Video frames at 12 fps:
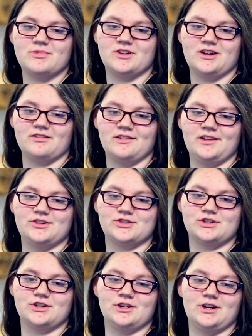but not really
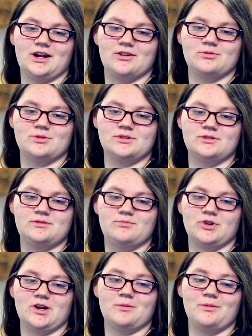sure, I would
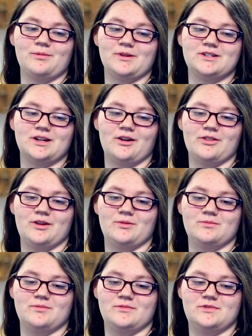probably tell
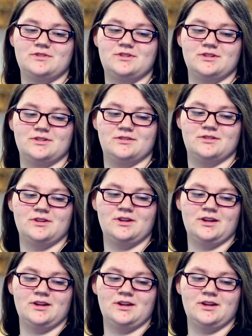them to